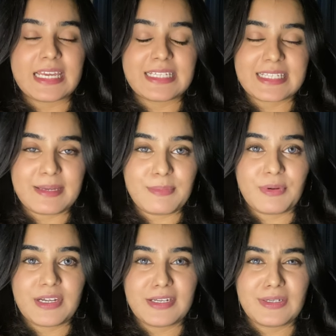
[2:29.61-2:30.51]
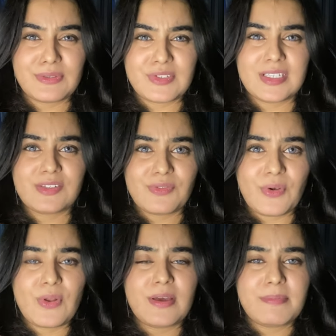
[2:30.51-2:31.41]
It's important to just
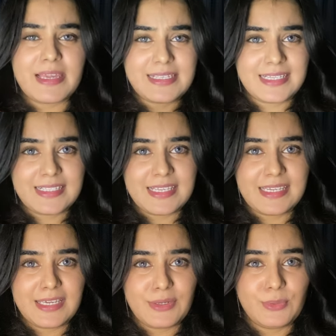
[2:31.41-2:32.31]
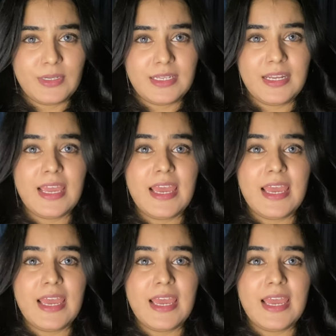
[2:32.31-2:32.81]
follow a basic skincare routine.